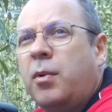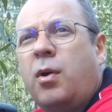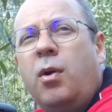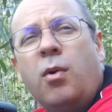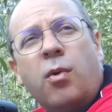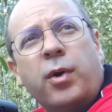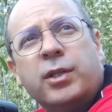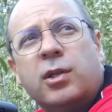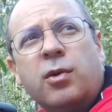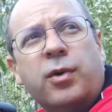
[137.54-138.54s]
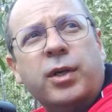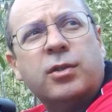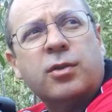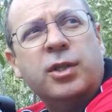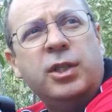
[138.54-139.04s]
Glorious
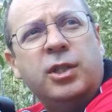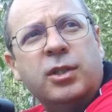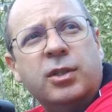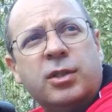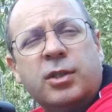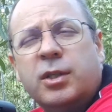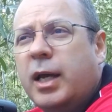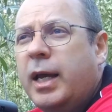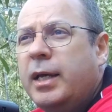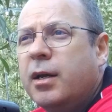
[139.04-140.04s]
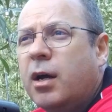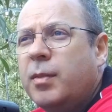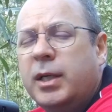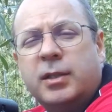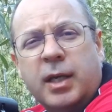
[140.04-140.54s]
conditions. And I'm
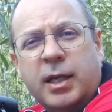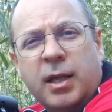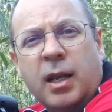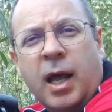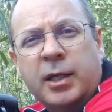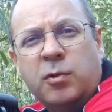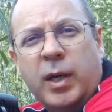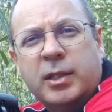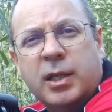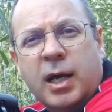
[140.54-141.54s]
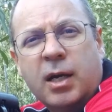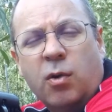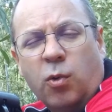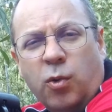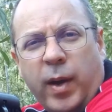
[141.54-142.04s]
going to take the lightweight slug
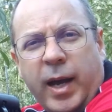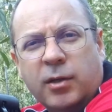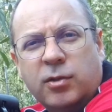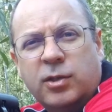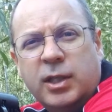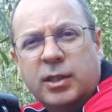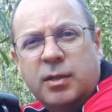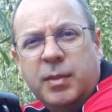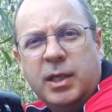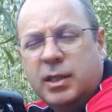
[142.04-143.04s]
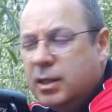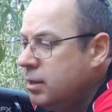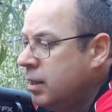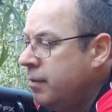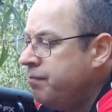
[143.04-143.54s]
all the way out to 60 meters.
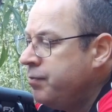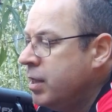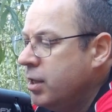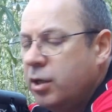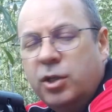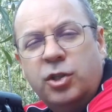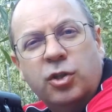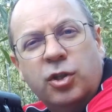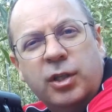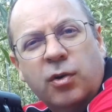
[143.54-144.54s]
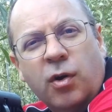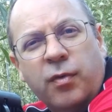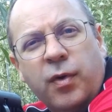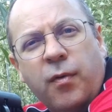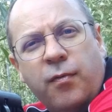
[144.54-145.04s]
Going to shoot it off
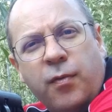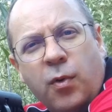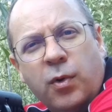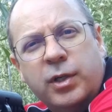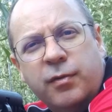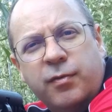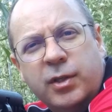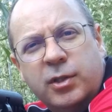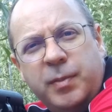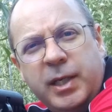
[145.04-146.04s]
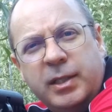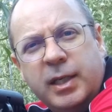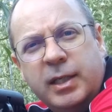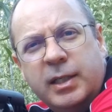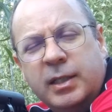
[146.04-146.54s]
4 different speed
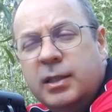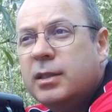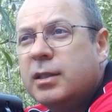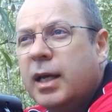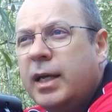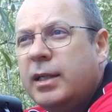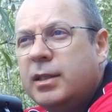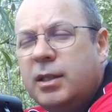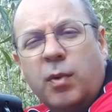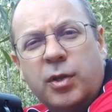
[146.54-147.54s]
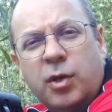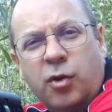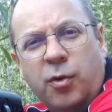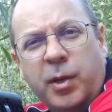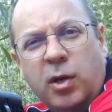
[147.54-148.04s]
settings and see what the
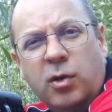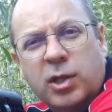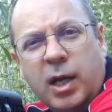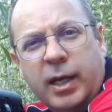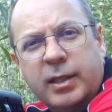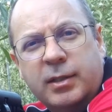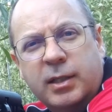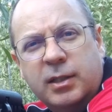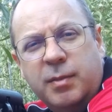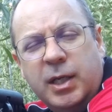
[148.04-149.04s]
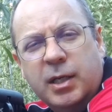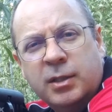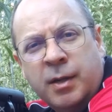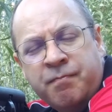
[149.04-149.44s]
grouping looks like at 60 meters.